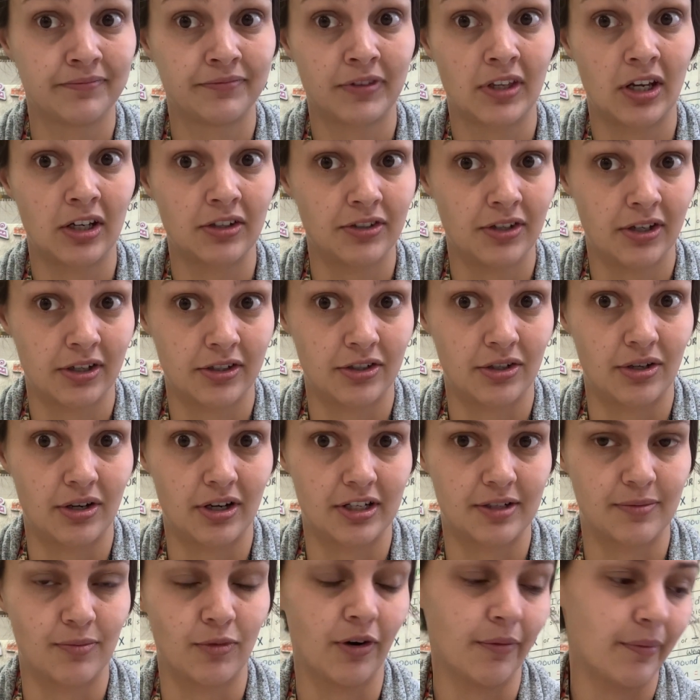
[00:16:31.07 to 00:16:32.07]
I'll talk to you
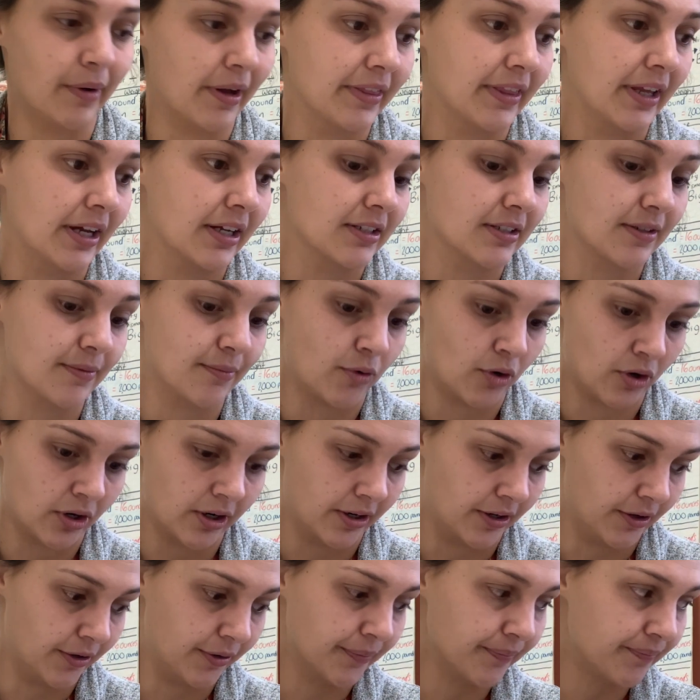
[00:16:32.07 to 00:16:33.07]
guys more about that
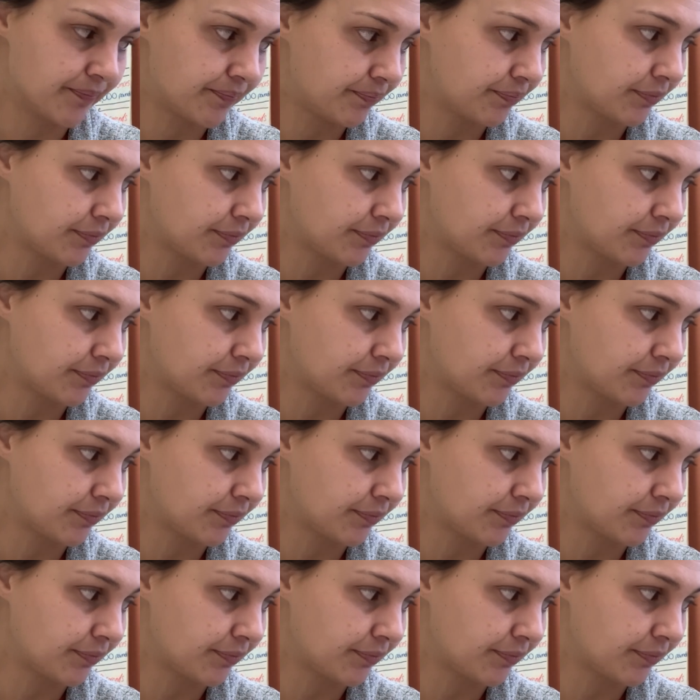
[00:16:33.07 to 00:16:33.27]
tomorrow.